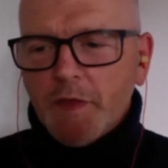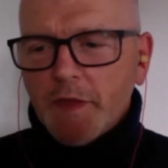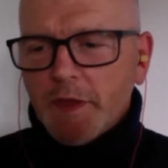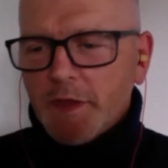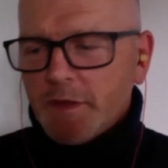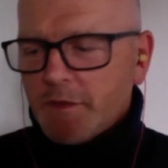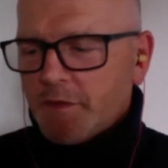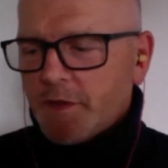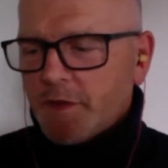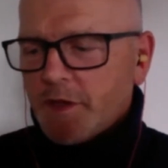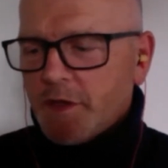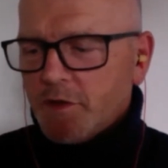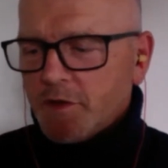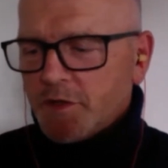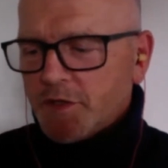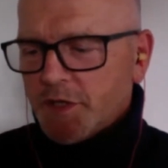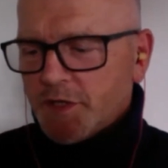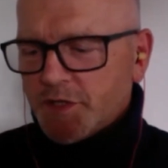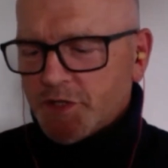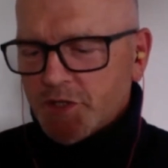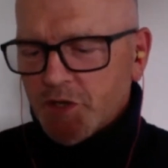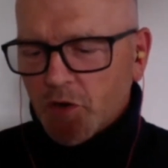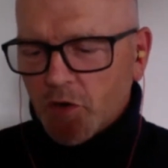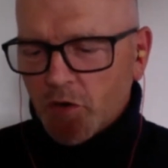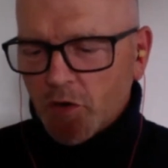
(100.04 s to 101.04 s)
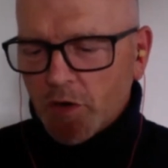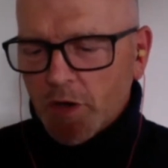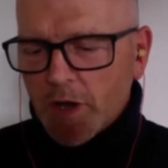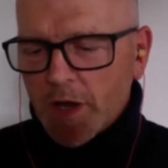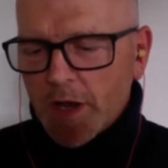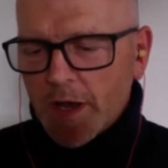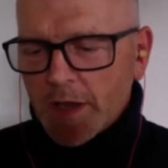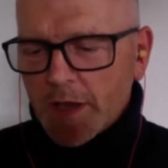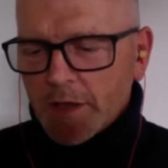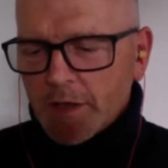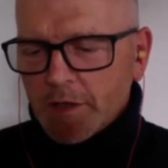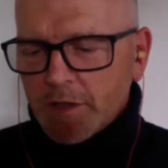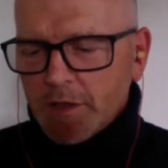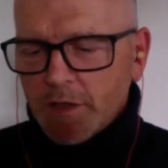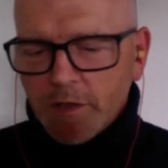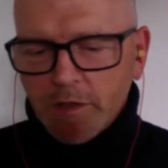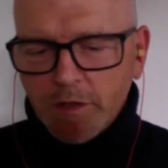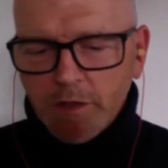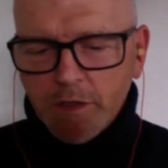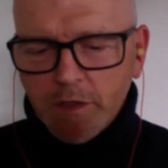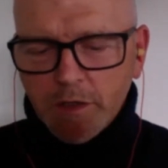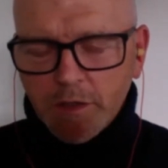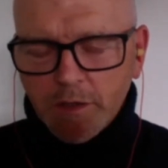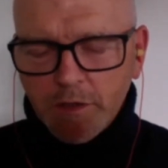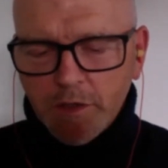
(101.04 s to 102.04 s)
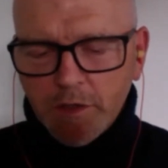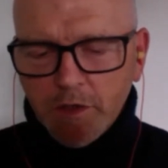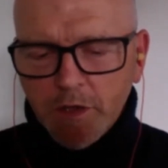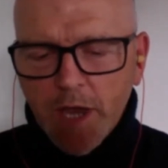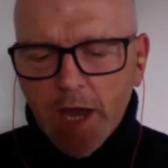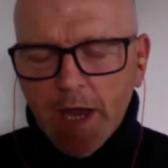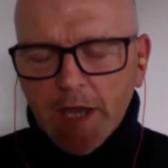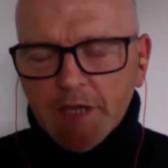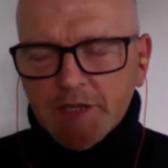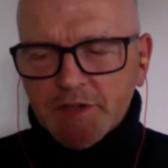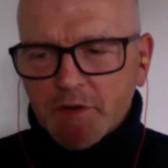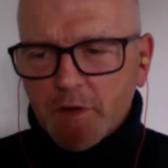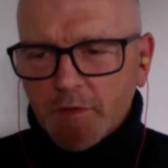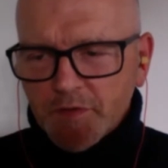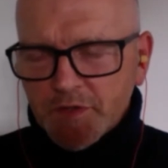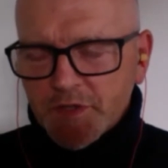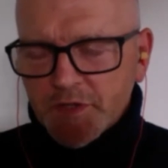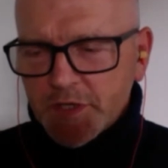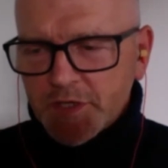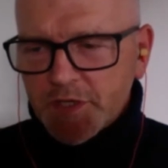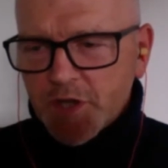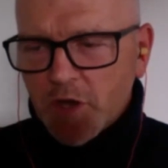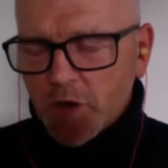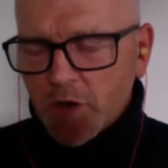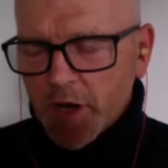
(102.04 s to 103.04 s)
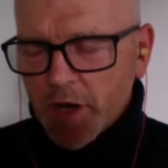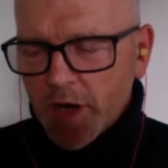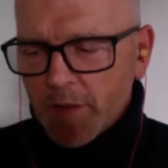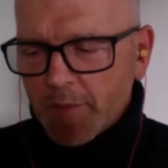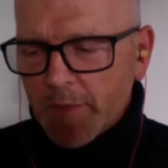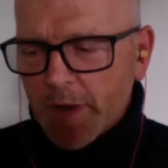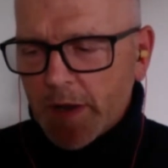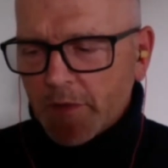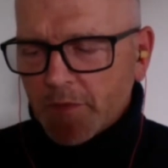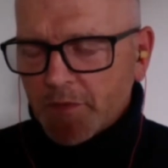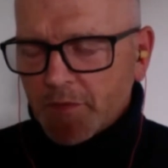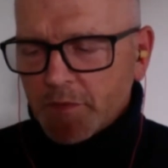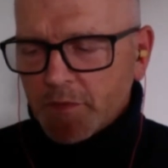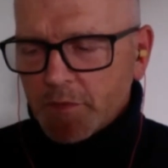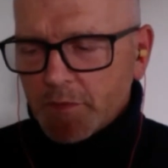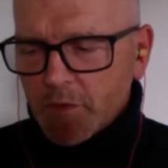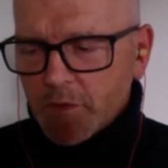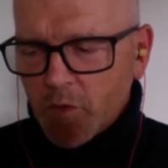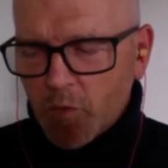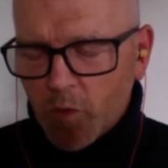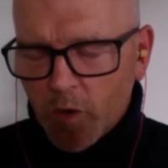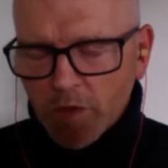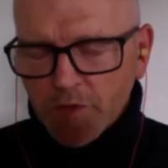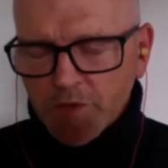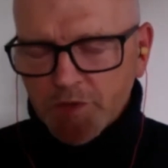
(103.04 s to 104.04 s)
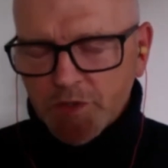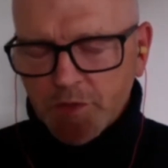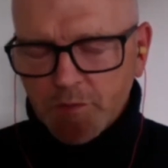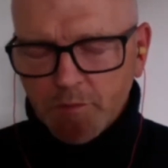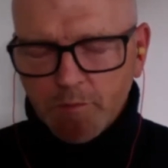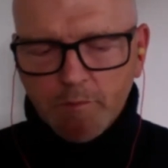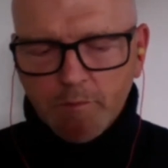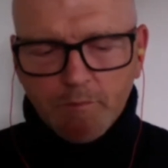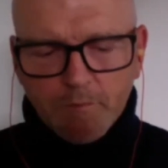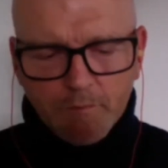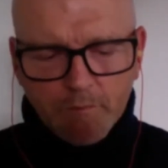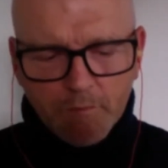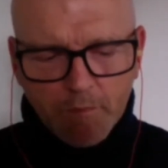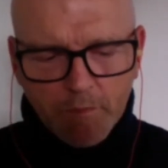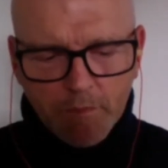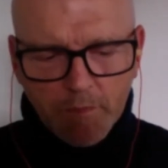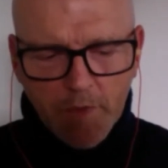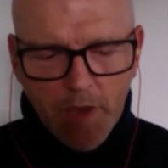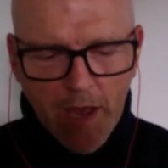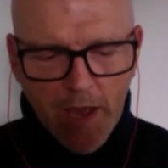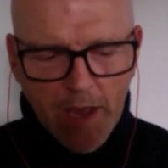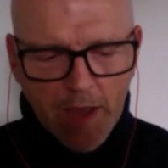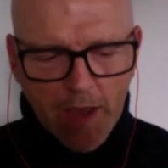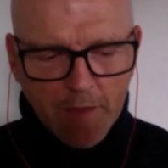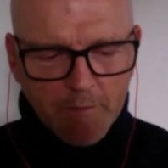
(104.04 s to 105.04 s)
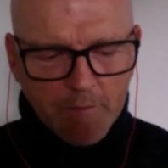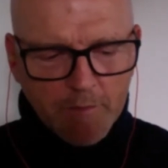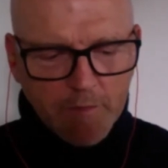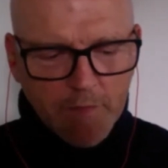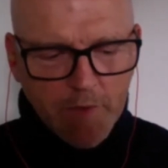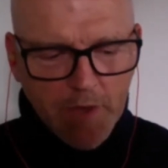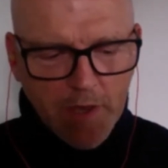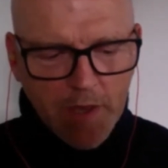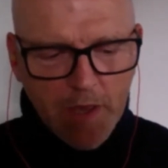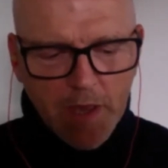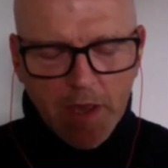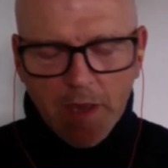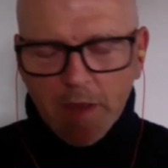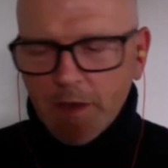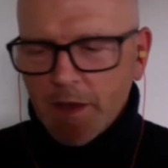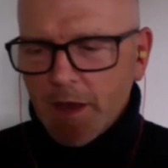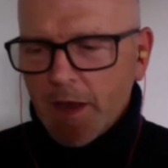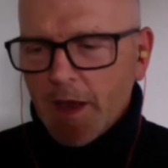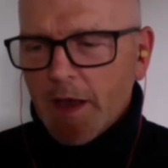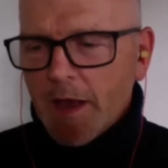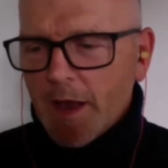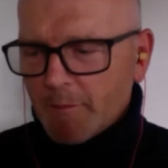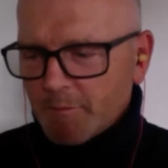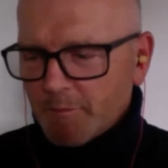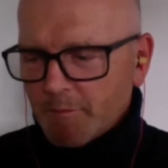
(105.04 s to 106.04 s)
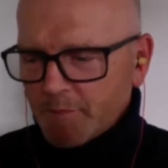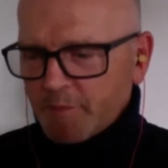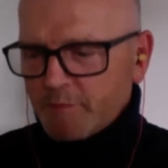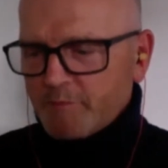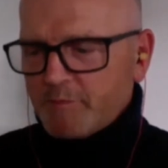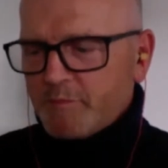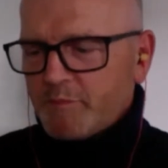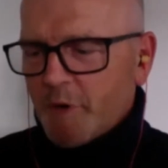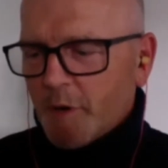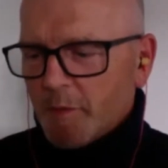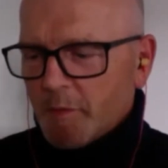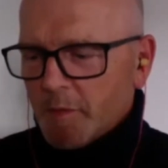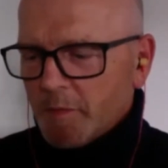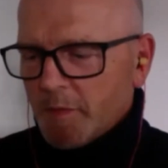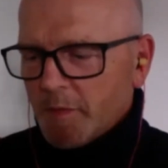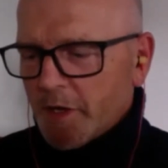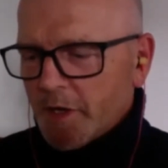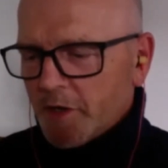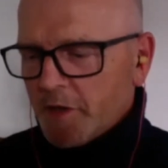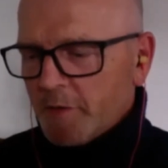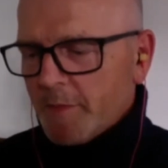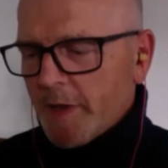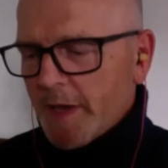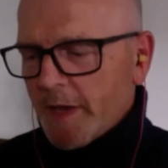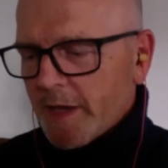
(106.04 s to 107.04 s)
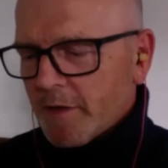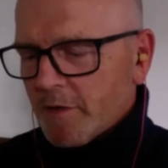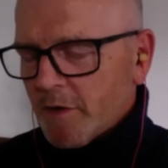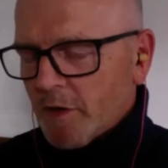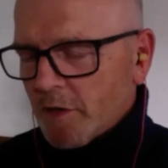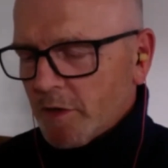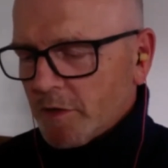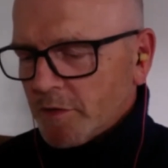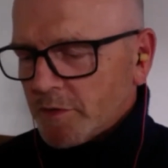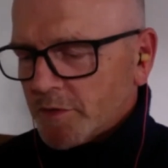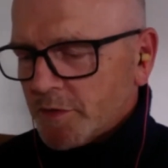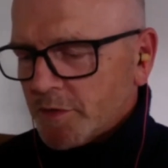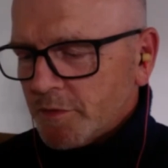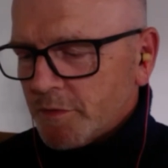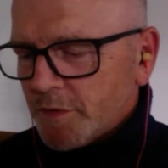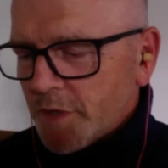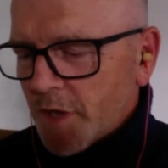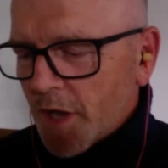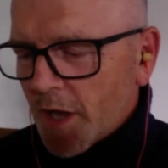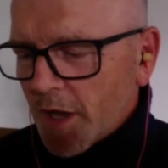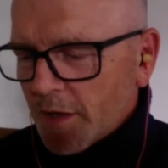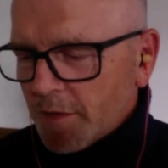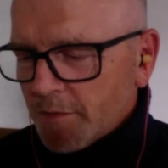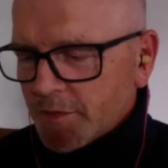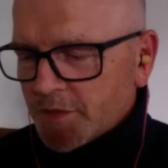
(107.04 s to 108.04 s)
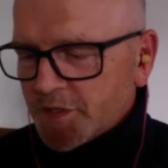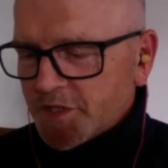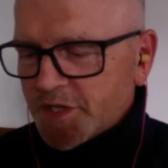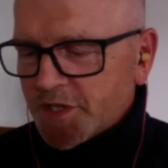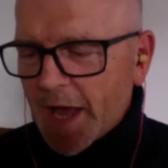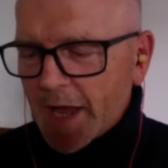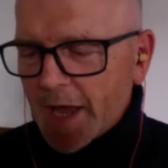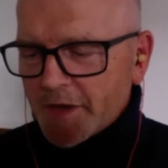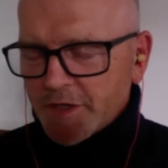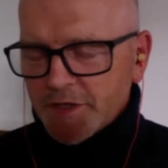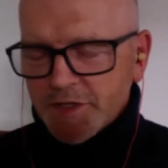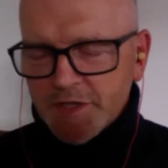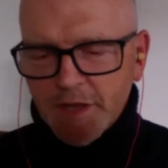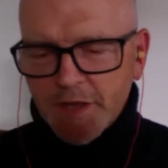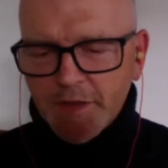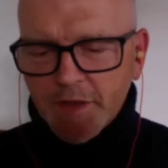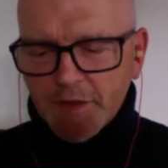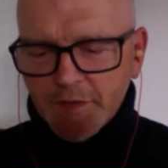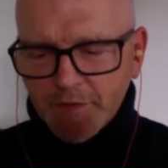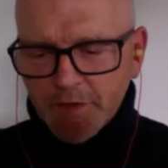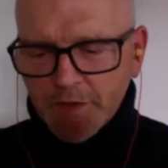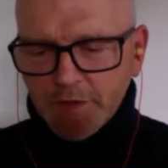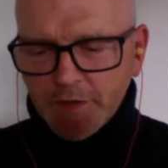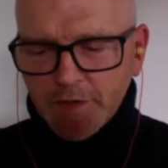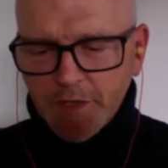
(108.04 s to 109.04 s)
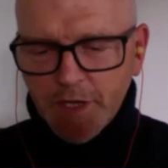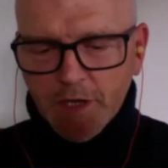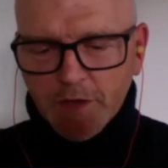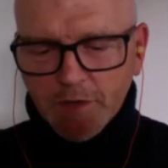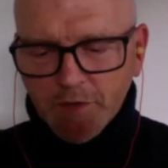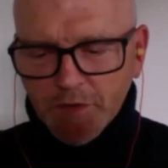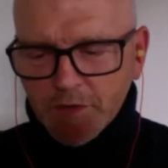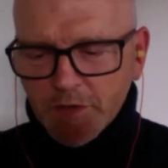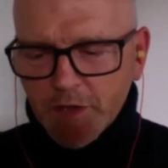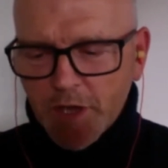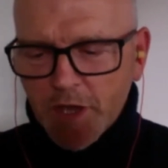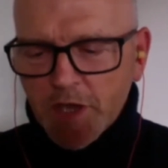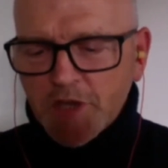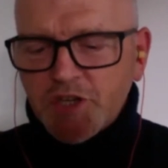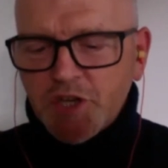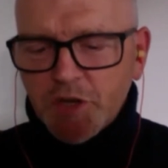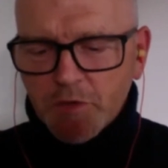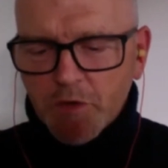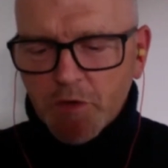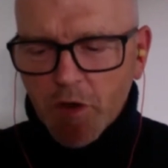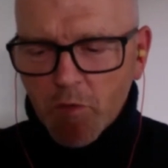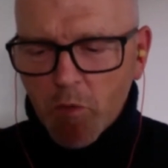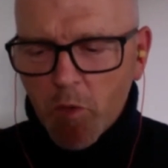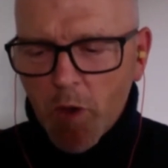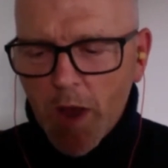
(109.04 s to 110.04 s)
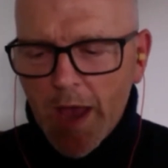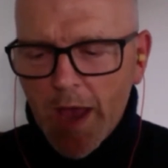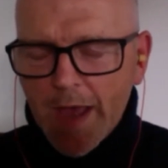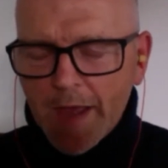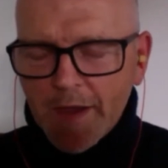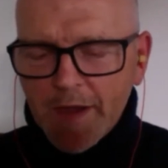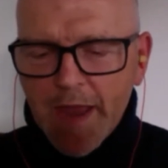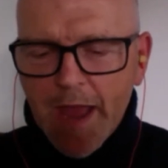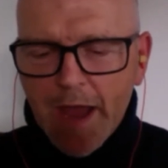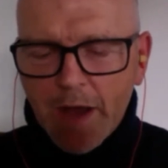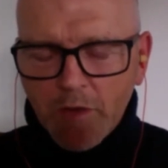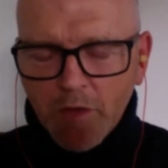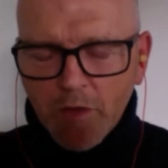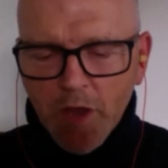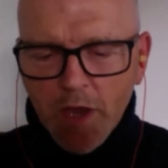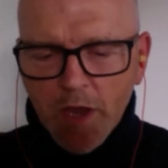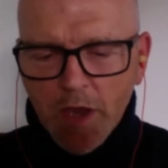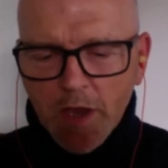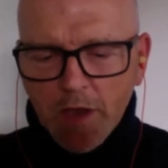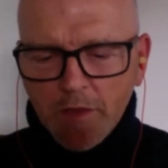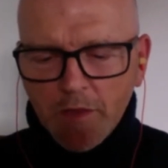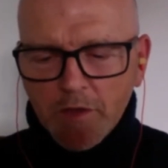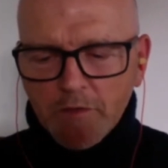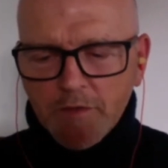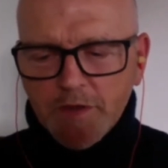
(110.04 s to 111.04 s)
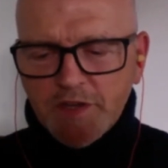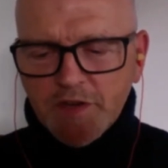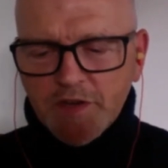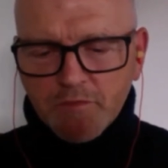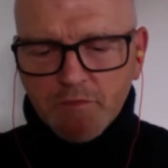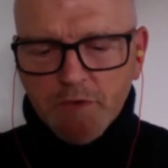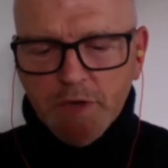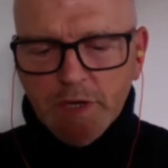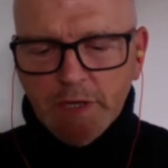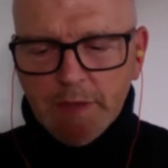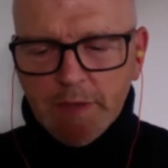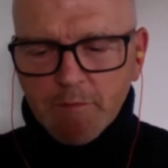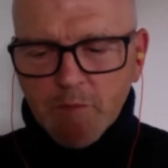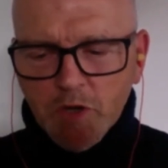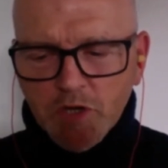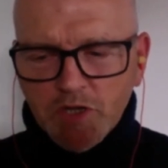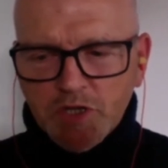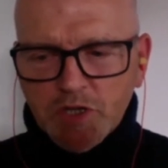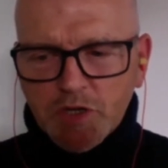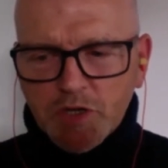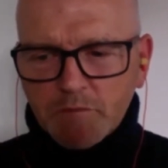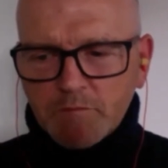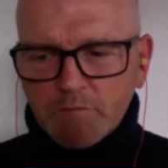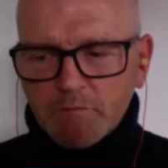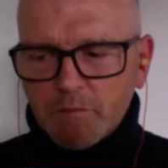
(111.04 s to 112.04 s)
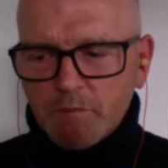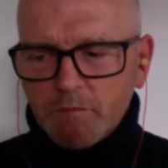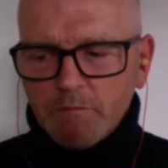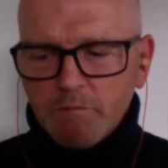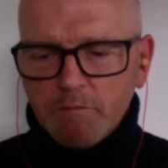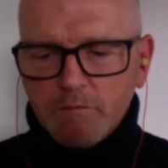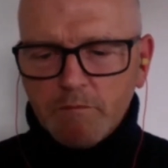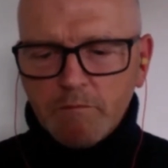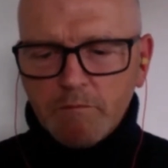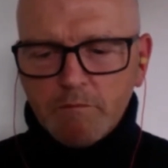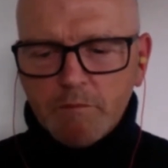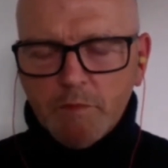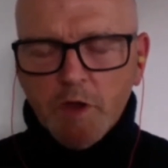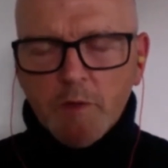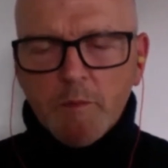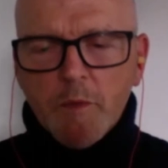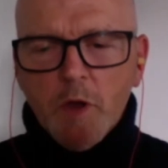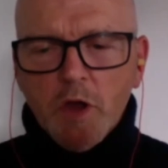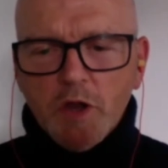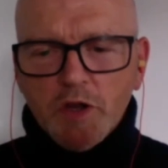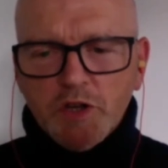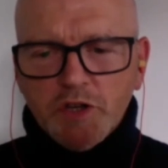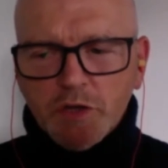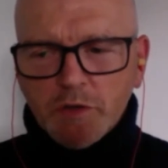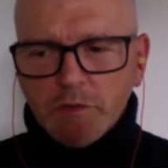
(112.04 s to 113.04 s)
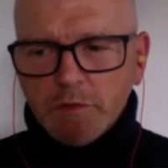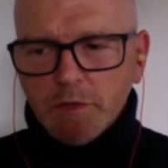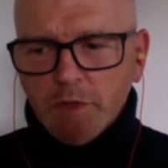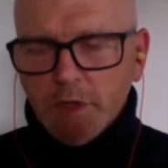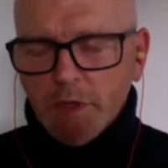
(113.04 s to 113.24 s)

uses. So you guys are obviously talking about quantum. I'm probably going to make you all sad and say that, as you're aware now, there isn't really much commercial